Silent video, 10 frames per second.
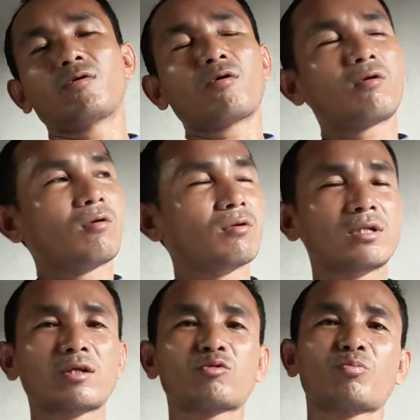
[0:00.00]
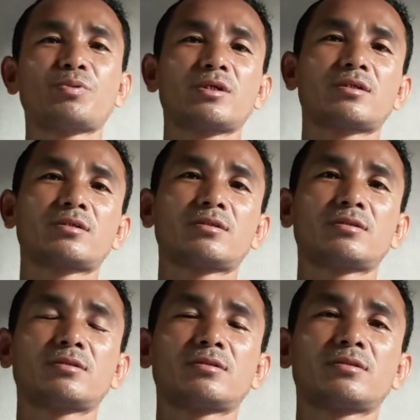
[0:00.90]
on the topic
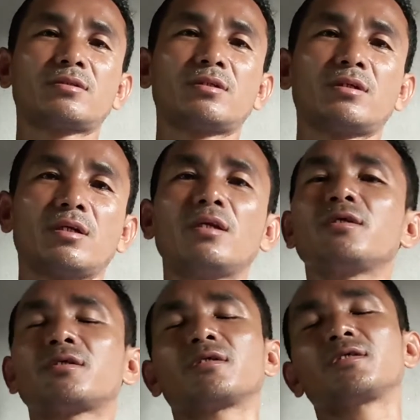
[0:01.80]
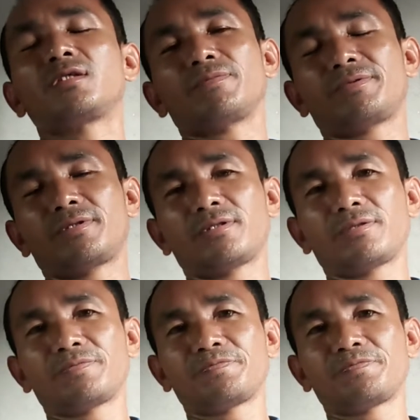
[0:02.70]
relationships.